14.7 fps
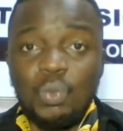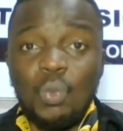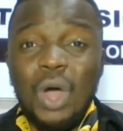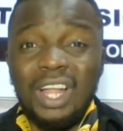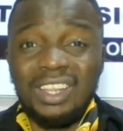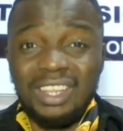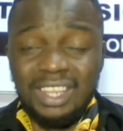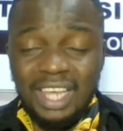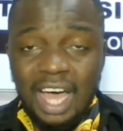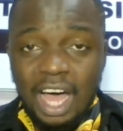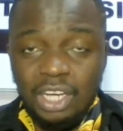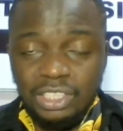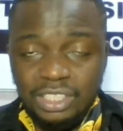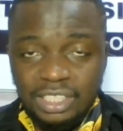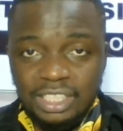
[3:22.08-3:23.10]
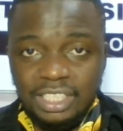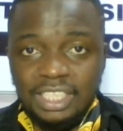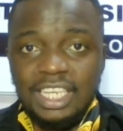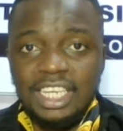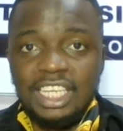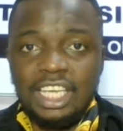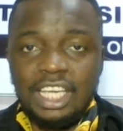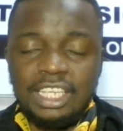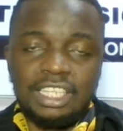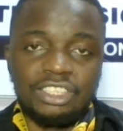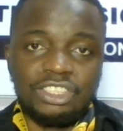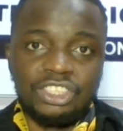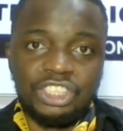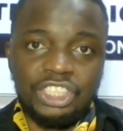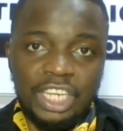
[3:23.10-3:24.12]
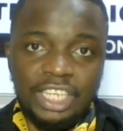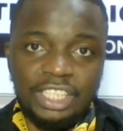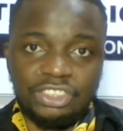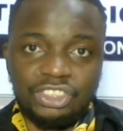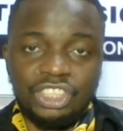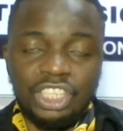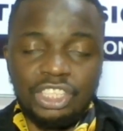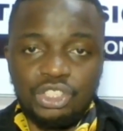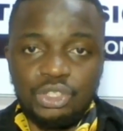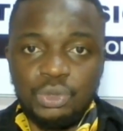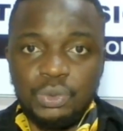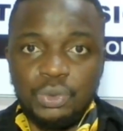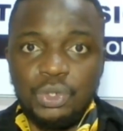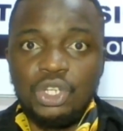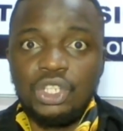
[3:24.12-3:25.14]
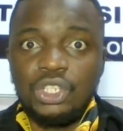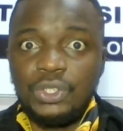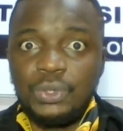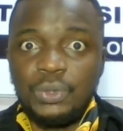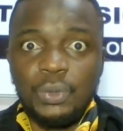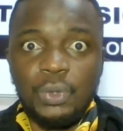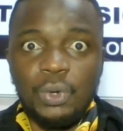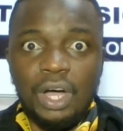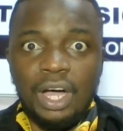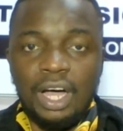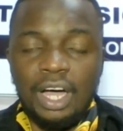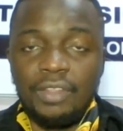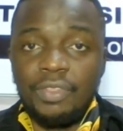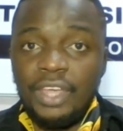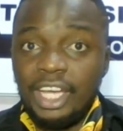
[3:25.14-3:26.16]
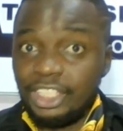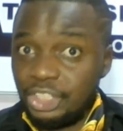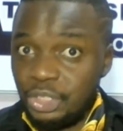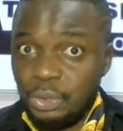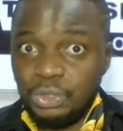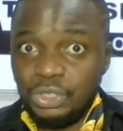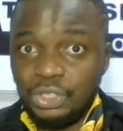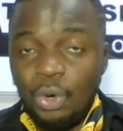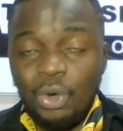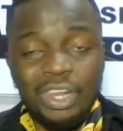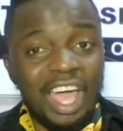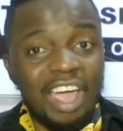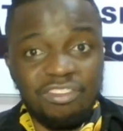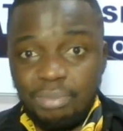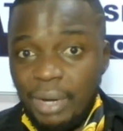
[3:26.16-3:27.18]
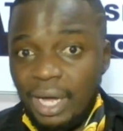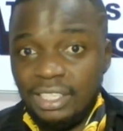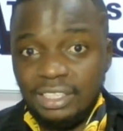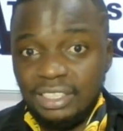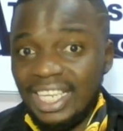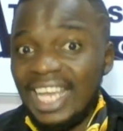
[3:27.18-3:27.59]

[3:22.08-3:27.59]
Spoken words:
1,000 Kenyan shillings just to do their shows or live bands.